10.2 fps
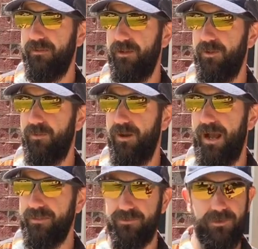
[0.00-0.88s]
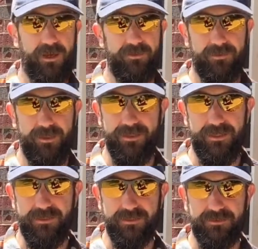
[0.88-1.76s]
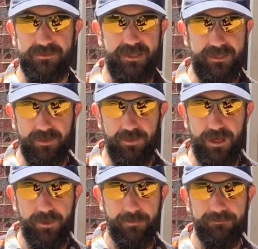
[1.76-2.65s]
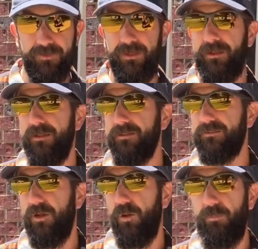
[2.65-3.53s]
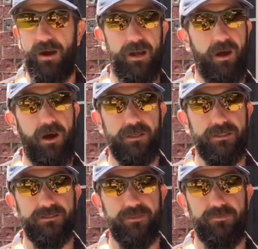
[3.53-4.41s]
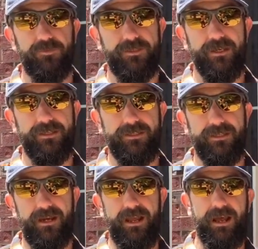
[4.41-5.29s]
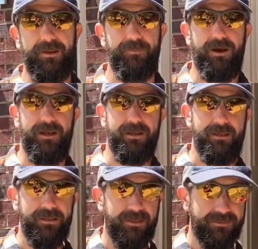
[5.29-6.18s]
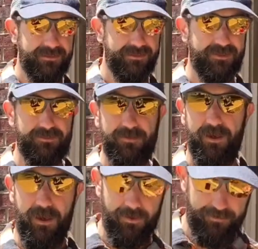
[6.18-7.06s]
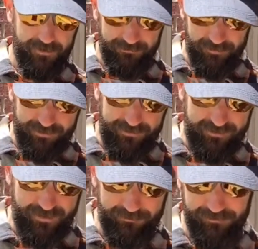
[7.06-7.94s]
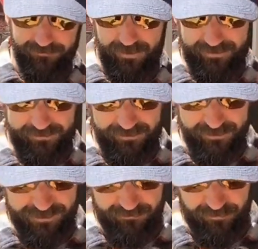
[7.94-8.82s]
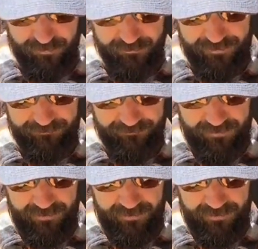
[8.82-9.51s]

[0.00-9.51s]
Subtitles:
no hassle other than it just taking a while. So by August of 2019, I had my system up and running and providing energy for me.